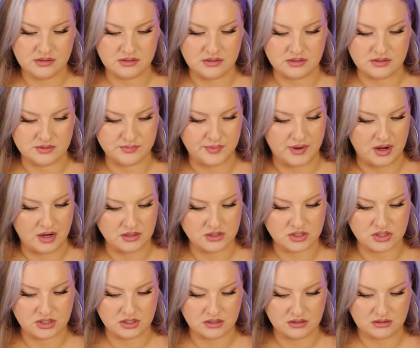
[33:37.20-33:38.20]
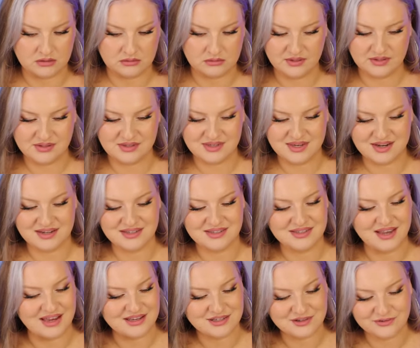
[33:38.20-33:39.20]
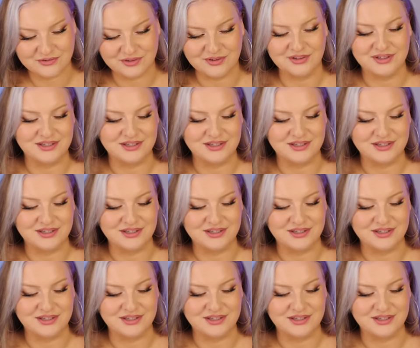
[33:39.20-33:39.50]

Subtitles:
this? Pasha. A successful